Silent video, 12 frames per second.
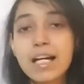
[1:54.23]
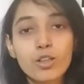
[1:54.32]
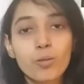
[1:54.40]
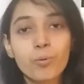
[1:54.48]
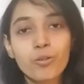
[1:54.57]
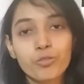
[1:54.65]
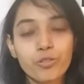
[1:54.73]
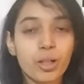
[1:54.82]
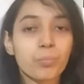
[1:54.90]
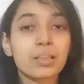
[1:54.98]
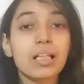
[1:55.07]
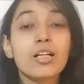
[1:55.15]
group of
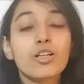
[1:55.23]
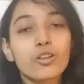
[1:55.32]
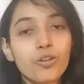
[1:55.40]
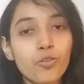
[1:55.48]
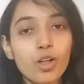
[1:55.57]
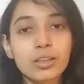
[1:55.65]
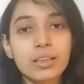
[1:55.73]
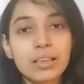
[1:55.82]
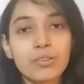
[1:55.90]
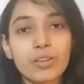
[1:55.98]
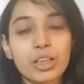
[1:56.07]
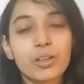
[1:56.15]
verbs, do watch
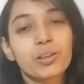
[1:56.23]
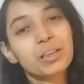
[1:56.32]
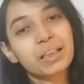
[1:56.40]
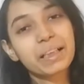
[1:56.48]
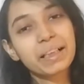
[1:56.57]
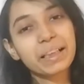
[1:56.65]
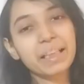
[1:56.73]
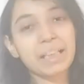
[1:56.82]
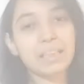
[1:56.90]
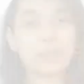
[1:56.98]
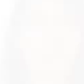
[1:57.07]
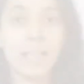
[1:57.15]
this video till the
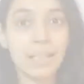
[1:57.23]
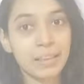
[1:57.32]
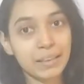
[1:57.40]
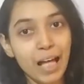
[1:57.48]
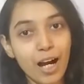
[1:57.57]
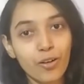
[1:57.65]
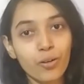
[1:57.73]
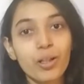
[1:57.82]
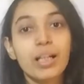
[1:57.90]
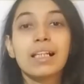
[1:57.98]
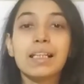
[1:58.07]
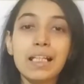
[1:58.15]
end. Now,
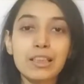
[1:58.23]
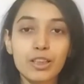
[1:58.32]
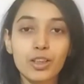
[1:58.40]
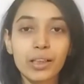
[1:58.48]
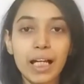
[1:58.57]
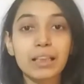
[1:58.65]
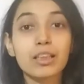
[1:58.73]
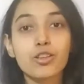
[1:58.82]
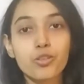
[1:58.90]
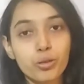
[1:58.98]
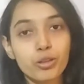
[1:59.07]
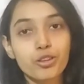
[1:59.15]
let's look at
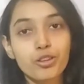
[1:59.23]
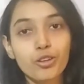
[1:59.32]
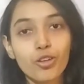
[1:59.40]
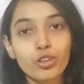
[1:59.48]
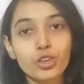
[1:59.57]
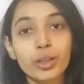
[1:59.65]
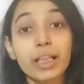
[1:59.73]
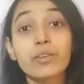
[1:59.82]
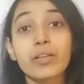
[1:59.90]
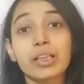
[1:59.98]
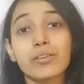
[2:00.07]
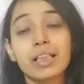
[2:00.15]
the rules to
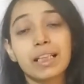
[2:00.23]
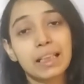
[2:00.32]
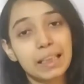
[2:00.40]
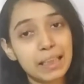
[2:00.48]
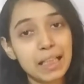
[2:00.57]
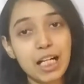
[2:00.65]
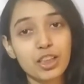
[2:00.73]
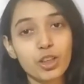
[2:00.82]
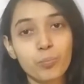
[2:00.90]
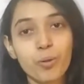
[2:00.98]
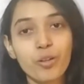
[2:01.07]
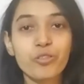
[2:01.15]
conjugate regular ER
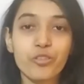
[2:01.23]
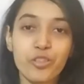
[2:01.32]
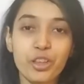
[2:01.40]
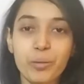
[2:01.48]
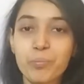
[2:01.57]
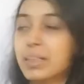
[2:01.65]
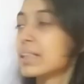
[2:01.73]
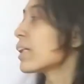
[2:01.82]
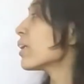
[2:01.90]
group of verbs.